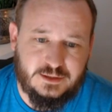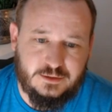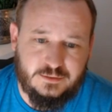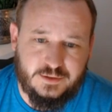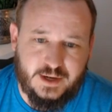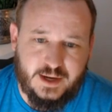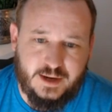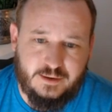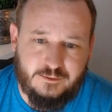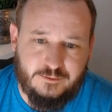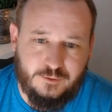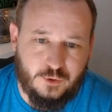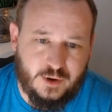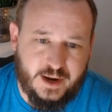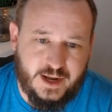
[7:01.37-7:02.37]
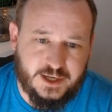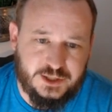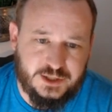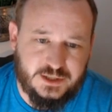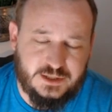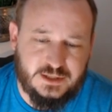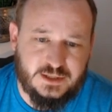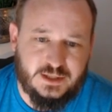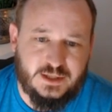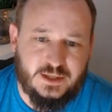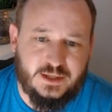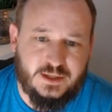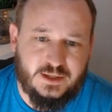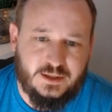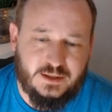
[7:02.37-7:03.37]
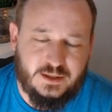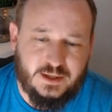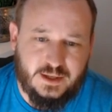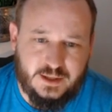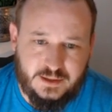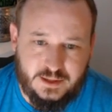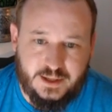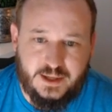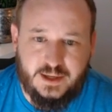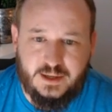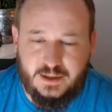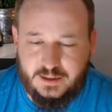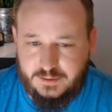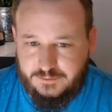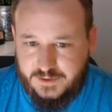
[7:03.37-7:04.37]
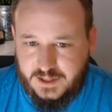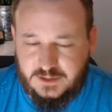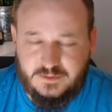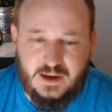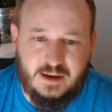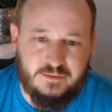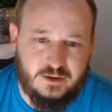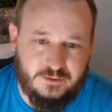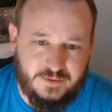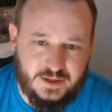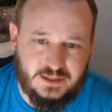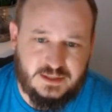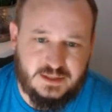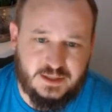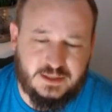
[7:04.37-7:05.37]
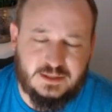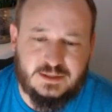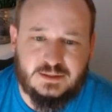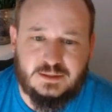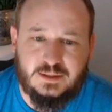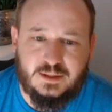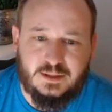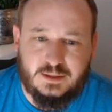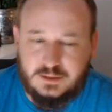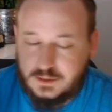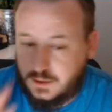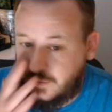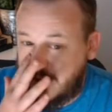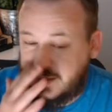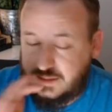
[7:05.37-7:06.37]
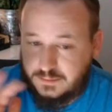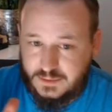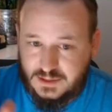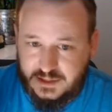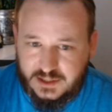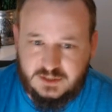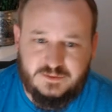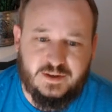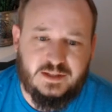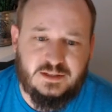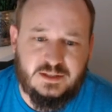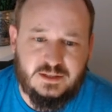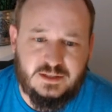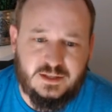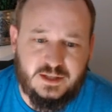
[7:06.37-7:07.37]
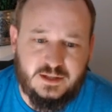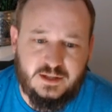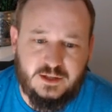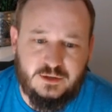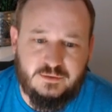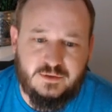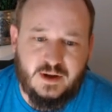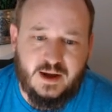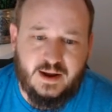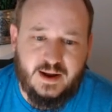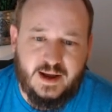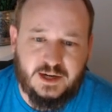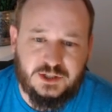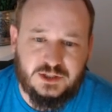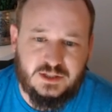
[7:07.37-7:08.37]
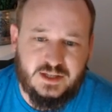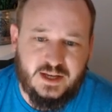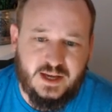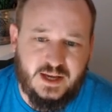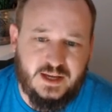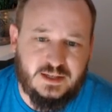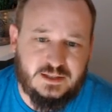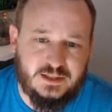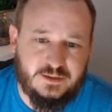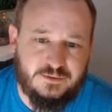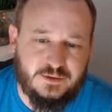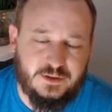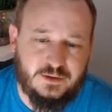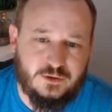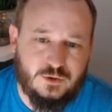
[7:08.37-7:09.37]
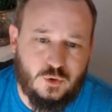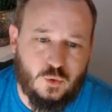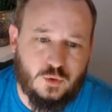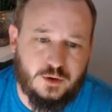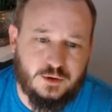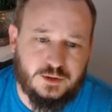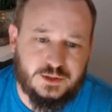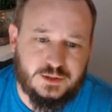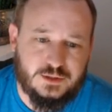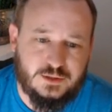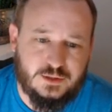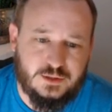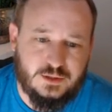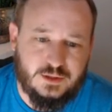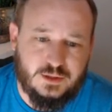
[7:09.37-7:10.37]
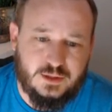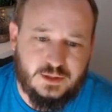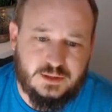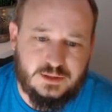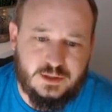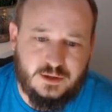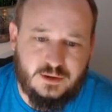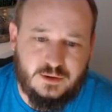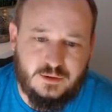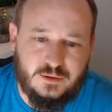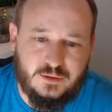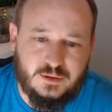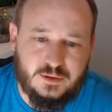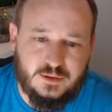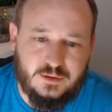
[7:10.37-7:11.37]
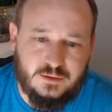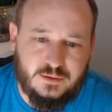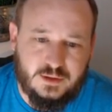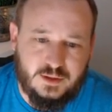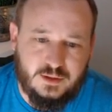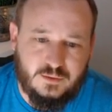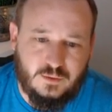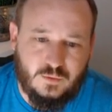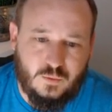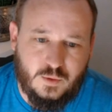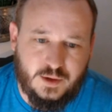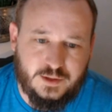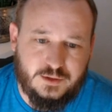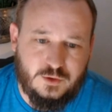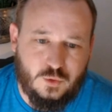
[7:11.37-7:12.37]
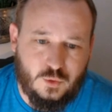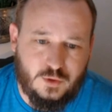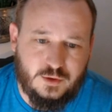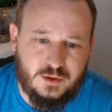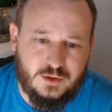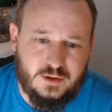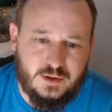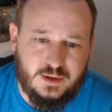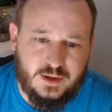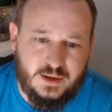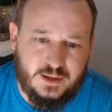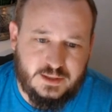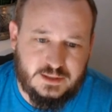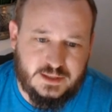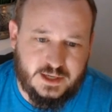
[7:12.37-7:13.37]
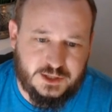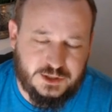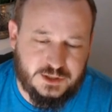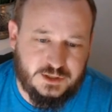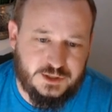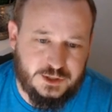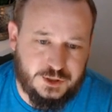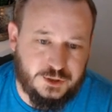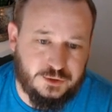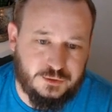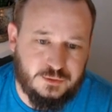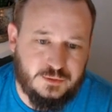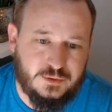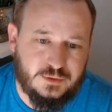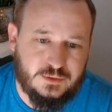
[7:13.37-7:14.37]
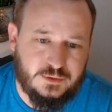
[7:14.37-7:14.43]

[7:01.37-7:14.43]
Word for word: So you've got four edges and then a face five and a face six. So adds up to six faces. And then you've got actually eight different corners. So you think one corner is actually two.